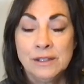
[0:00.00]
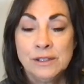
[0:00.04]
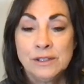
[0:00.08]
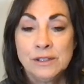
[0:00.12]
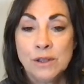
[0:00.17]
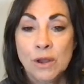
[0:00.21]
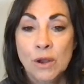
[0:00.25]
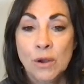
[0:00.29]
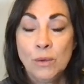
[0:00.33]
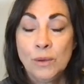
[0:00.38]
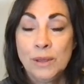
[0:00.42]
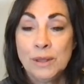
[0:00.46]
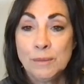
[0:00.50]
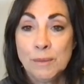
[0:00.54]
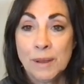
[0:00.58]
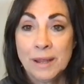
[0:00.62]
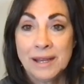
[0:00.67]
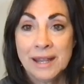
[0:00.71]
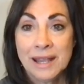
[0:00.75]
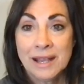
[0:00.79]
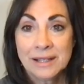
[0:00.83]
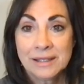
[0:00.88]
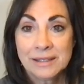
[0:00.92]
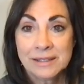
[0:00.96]
So in
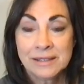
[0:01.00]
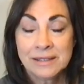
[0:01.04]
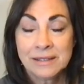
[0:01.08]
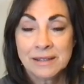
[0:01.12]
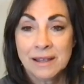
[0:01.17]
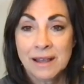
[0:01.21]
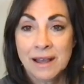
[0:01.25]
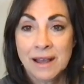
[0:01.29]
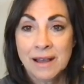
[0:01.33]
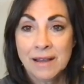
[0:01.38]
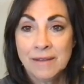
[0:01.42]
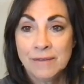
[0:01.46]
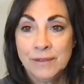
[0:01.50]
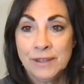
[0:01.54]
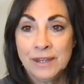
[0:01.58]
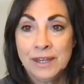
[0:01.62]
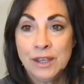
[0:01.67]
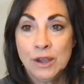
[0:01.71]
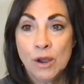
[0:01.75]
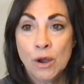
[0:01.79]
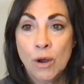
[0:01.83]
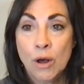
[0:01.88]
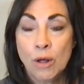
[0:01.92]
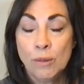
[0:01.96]
my next
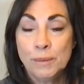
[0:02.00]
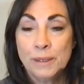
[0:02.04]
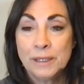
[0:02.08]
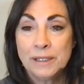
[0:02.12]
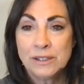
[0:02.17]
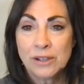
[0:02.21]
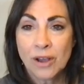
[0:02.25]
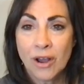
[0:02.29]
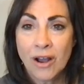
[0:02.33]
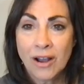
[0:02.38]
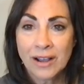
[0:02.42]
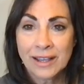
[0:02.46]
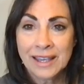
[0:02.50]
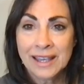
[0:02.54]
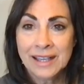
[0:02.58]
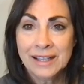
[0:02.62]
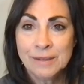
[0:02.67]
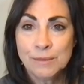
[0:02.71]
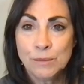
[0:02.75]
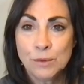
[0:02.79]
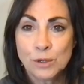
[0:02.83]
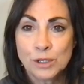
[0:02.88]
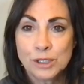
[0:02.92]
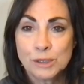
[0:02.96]
video, I'll be
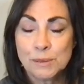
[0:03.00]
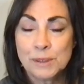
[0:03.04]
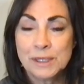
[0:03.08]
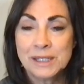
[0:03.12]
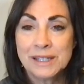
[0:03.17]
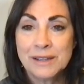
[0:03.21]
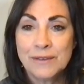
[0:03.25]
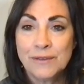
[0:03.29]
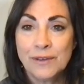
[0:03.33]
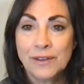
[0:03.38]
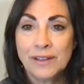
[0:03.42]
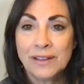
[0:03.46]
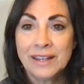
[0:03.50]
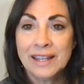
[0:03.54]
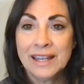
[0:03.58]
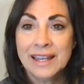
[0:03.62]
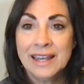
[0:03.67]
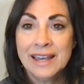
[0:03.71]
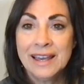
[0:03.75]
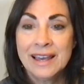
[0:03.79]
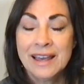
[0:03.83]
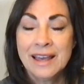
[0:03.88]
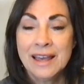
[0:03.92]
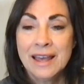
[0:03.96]
talking more
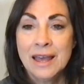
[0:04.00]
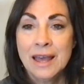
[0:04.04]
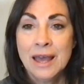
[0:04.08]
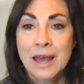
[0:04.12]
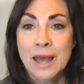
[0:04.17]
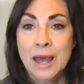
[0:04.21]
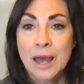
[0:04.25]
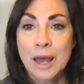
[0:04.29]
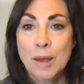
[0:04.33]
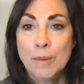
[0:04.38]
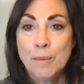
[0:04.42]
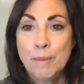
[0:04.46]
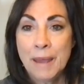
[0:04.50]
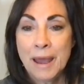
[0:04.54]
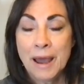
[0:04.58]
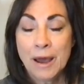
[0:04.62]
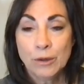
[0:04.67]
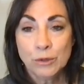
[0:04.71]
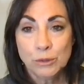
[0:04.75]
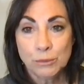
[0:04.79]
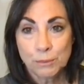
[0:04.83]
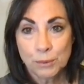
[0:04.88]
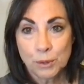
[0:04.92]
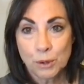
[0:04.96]
specifically
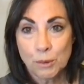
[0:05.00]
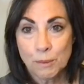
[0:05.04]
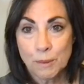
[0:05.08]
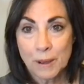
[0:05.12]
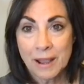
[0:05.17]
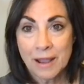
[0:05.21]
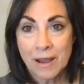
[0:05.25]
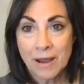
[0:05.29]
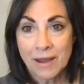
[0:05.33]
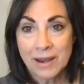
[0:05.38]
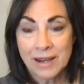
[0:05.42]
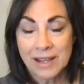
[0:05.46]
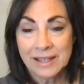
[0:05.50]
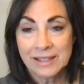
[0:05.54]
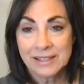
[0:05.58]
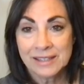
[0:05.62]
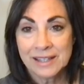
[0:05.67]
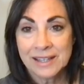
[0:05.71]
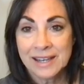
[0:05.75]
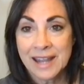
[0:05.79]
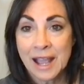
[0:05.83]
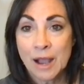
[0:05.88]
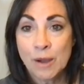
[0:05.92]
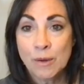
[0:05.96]
about
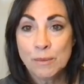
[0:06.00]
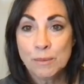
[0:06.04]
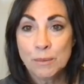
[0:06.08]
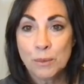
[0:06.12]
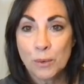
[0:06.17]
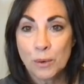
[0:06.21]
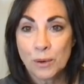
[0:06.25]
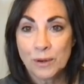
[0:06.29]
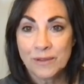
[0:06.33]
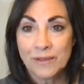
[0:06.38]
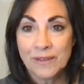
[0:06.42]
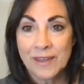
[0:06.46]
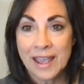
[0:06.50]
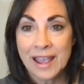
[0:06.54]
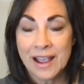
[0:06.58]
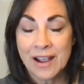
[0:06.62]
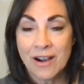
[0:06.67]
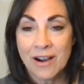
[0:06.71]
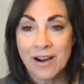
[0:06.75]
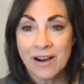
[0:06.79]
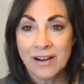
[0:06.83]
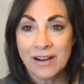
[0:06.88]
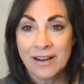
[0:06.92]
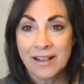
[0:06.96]
probiotics and how important they
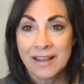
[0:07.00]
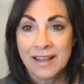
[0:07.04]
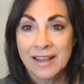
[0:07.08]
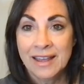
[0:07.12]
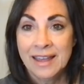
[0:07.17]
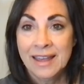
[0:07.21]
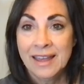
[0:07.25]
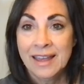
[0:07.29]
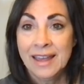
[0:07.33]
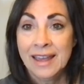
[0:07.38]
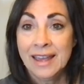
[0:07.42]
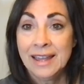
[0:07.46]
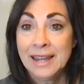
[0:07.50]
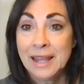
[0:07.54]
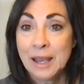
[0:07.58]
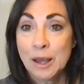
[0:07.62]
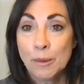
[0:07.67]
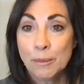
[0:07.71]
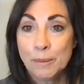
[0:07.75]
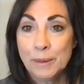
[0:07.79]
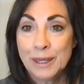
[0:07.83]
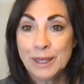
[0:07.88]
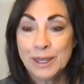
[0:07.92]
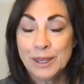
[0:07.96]
are in
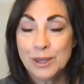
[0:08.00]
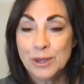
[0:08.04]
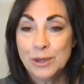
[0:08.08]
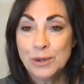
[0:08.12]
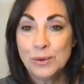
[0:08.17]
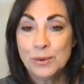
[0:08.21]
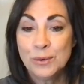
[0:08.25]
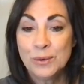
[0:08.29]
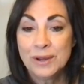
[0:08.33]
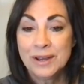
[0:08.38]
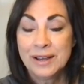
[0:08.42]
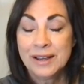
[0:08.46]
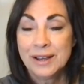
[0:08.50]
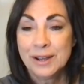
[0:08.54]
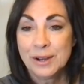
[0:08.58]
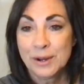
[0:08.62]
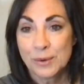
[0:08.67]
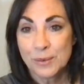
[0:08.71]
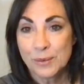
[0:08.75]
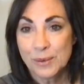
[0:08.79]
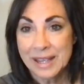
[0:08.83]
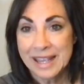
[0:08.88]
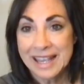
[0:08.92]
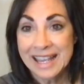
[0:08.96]
helping you
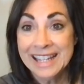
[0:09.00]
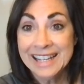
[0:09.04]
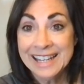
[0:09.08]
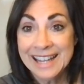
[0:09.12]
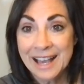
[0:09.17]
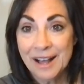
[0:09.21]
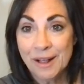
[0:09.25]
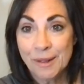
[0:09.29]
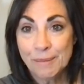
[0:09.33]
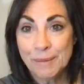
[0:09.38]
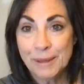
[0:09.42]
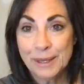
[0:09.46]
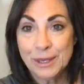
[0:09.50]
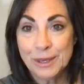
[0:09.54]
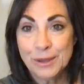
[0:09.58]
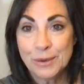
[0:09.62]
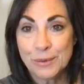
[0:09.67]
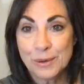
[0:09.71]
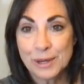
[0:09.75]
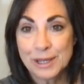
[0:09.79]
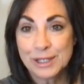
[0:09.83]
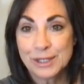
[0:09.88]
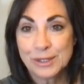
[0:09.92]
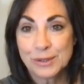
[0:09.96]

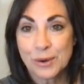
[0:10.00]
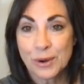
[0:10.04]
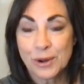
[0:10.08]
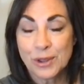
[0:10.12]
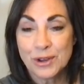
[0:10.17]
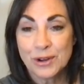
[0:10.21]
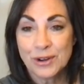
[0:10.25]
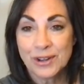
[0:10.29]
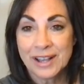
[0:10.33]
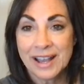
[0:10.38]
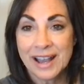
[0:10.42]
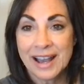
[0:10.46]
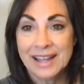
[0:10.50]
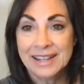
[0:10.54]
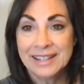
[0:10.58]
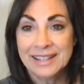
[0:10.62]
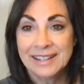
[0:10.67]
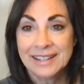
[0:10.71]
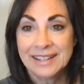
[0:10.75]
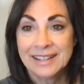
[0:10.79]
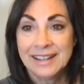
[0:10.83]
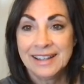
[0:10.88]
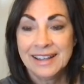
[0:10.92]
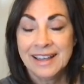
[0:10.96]
restore your gut
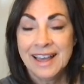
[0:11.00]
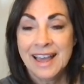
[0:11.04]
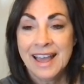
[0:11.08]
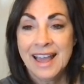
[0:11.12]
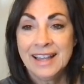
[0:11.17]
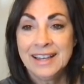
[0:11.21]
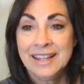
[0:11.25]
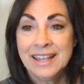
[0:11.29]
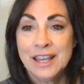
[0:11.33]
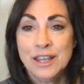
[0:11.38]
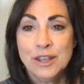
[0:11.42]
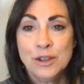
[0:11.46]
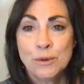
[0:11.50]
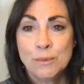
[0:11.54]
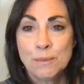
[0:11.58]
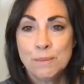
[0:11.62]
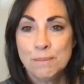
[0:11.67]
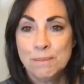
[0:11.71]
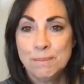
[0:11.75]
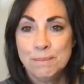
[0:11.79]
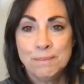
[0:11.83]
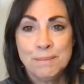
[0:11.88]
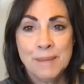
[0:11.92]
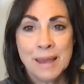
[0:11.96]
and get your
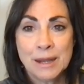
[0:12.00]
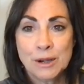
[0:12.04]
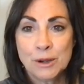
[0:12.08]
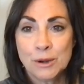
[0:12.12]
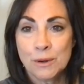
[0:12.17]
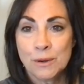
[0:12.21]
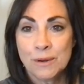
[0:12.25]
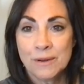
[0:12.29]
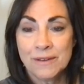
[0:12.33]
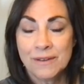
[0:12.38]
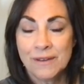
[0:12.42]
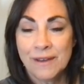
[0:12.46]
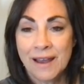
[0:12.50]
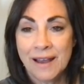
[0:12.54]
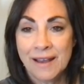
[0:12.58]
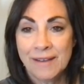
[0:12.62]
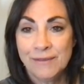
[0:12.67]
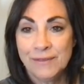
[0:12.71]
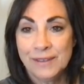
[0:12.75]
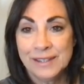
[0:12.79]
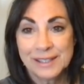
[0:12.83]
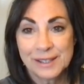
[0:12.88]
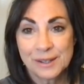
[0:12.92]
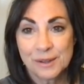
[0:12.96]
better
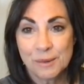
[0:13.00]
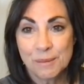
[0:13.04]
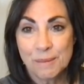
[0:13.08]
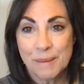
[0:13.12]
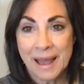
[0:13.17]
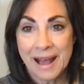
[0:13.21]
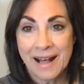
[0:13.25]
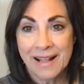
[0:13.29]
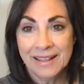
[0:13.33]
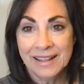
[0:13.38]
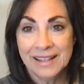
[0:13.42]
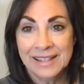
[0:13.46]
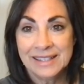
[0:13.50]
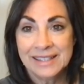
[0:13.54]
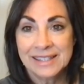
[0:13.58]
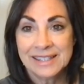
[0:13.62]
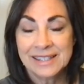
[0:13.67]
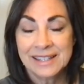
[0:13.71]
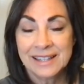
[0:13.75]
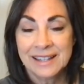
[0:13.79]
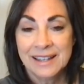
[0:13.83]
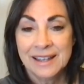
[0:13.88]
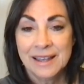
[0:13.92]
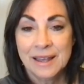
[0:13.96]
physical
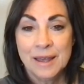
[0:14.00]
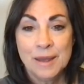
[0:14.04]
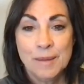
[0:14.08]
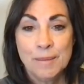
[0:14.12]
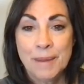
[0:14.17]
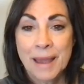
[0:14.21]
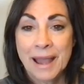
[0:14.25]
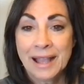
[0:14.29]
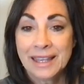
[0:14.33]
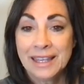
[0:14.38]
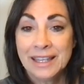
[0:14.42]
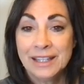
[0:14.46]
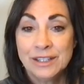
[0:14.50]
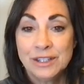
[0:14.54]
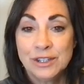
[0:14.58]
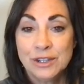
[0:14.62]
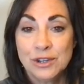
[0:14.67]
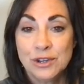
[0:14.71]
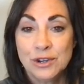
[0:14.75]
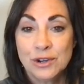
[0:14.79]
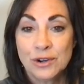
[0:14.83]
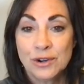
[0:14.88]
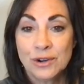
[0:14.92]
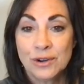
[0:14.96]
balance back
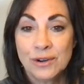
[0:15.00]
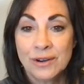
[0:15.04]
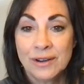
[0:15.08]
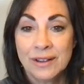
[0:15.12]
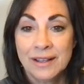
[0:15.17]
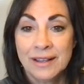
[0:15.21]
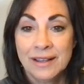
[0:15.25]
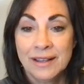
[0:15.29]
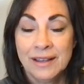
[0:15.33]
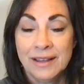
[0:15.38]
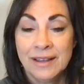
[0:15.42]
into your